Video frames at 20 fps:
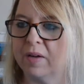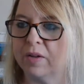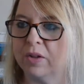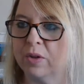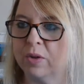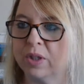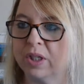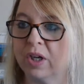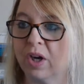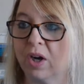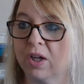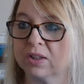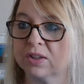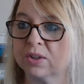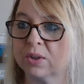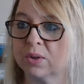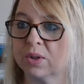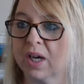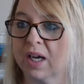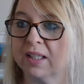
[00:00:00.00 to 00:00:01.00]
You can
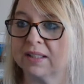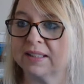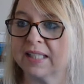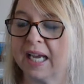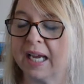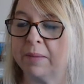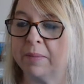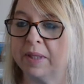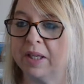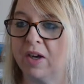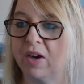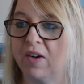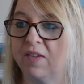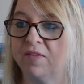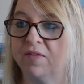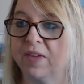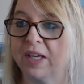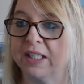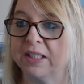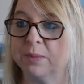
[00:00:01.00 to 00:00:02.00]
also contact me
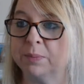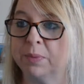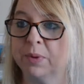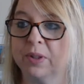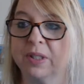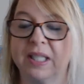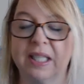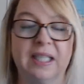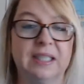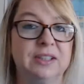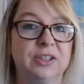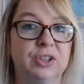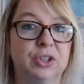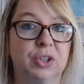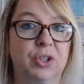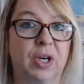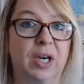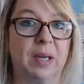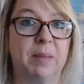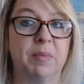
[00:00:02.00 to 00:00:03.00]
on Facebook,
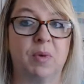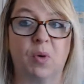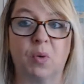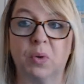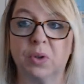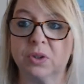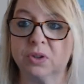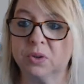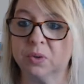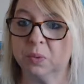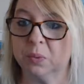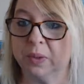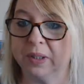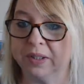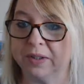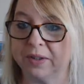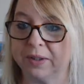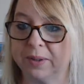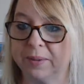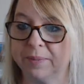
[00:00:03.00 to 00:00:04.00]
Instagram, or
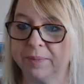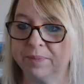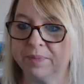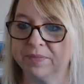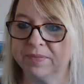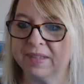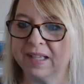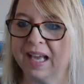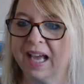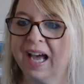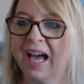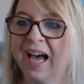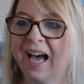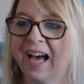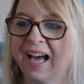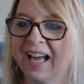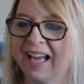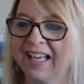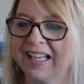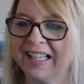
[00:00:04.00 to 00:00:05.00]
Twitter.
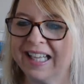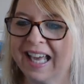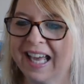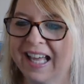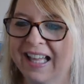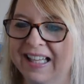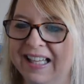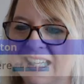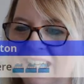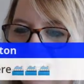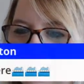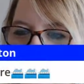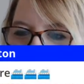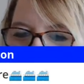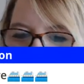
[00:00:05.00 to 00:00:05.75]
Hi, Kelly.